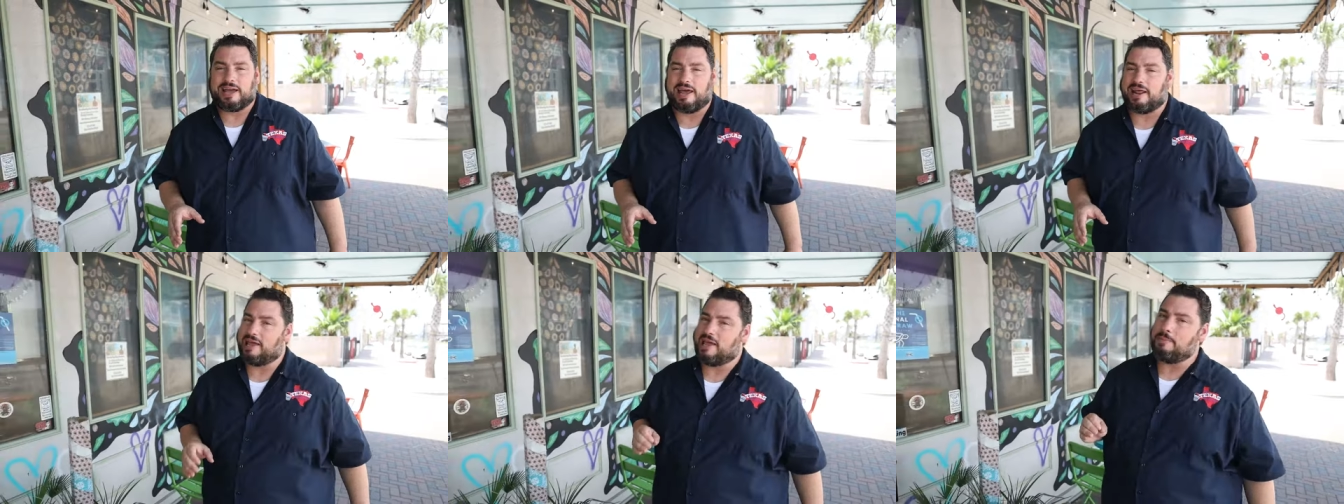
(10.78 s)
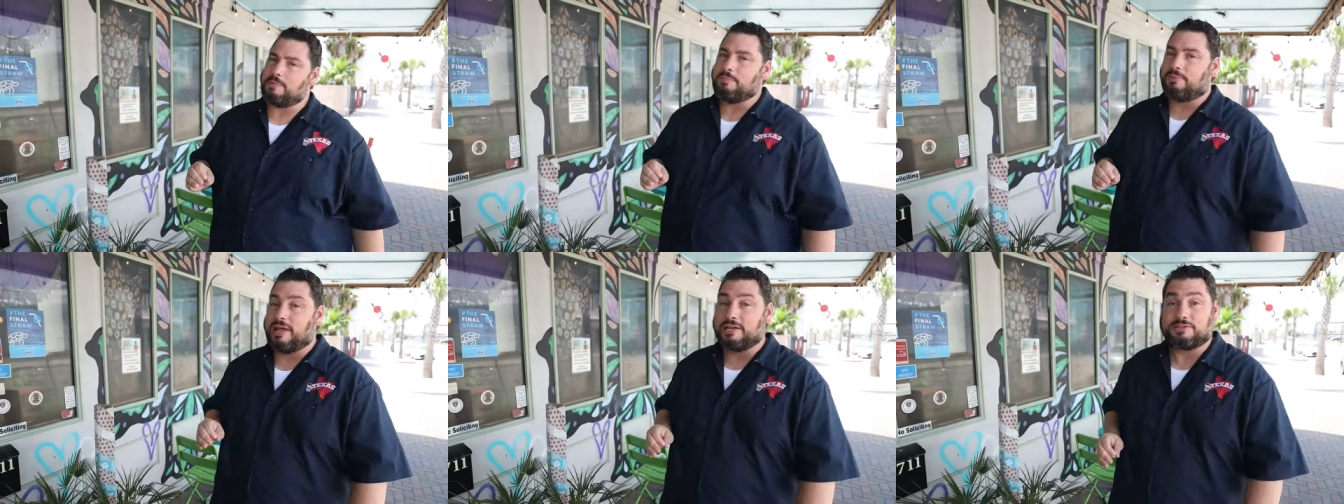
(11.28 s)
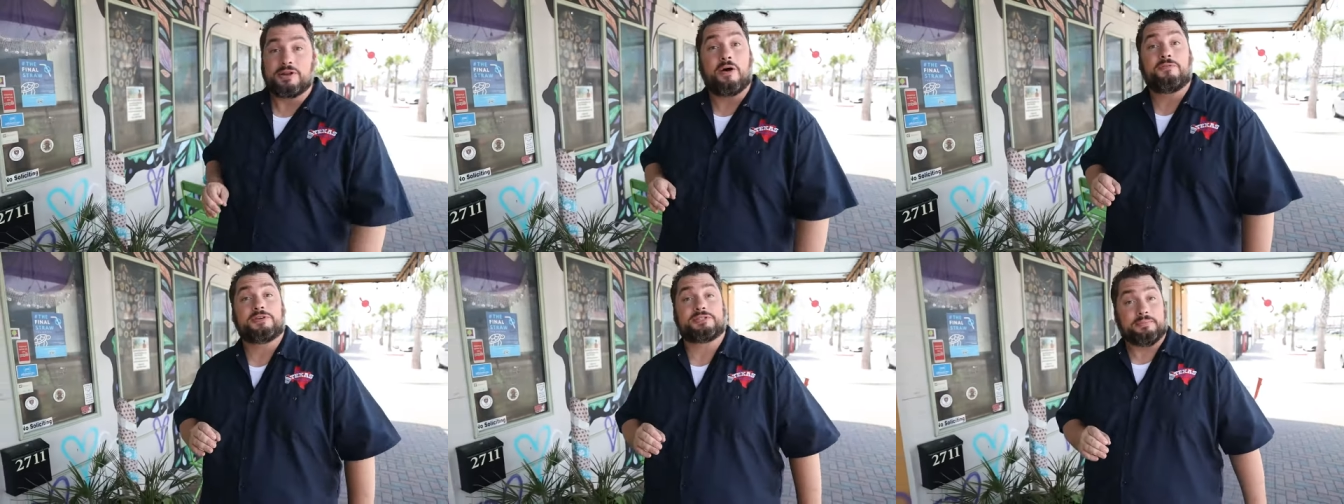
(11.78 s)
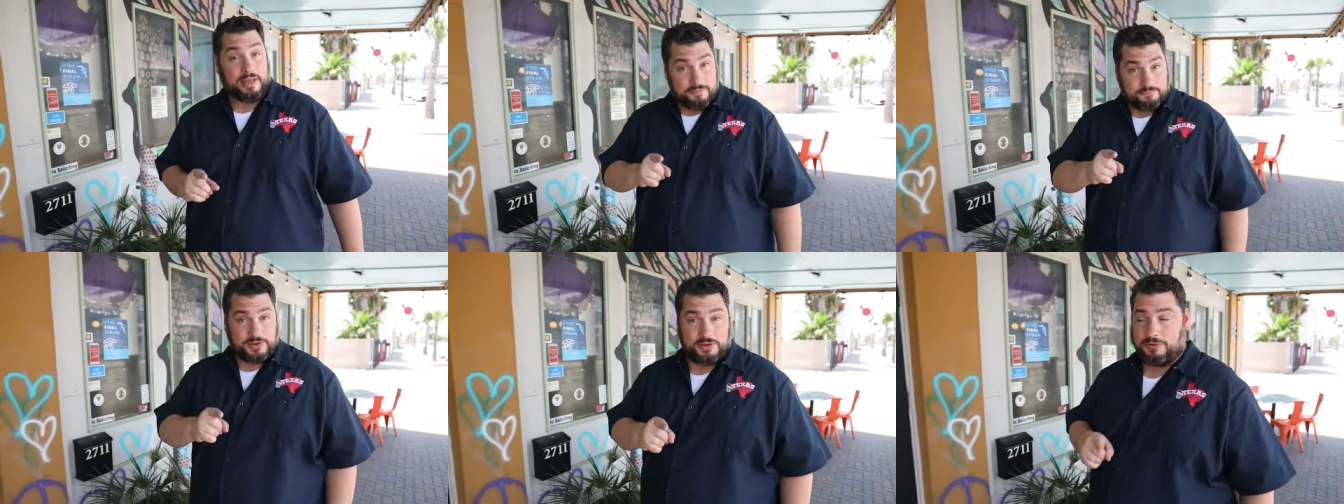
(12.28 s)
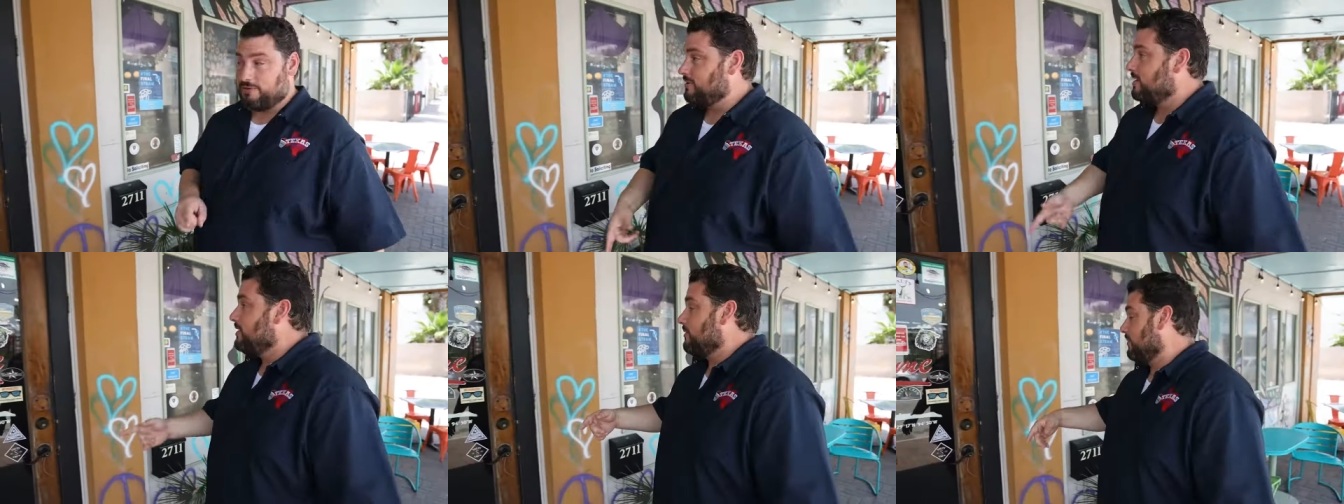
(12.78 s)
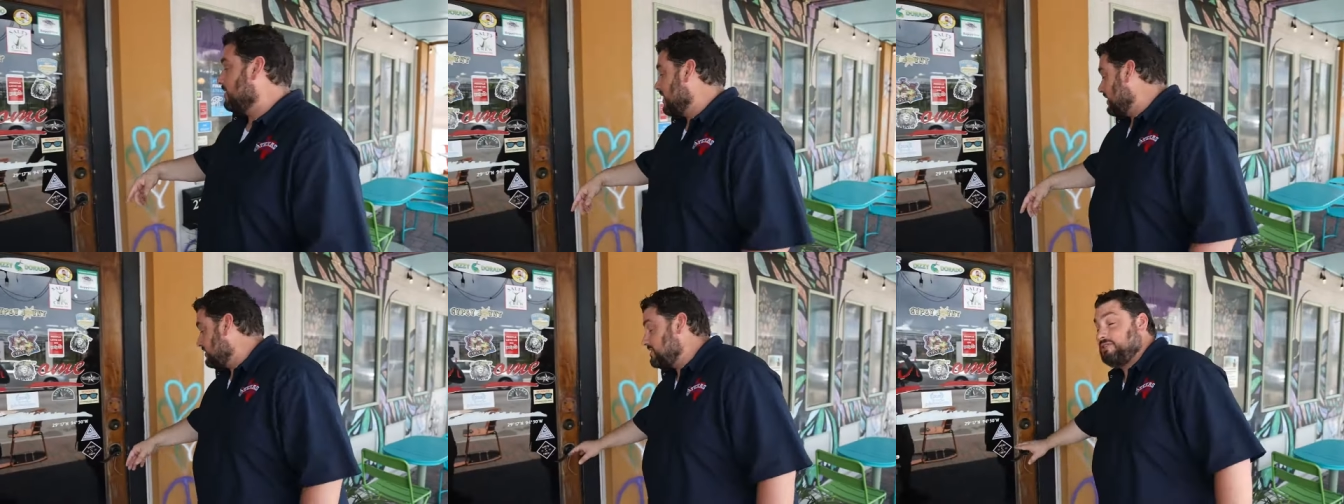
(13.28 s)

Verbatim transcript: at a hippie place known for some hip food. We're at the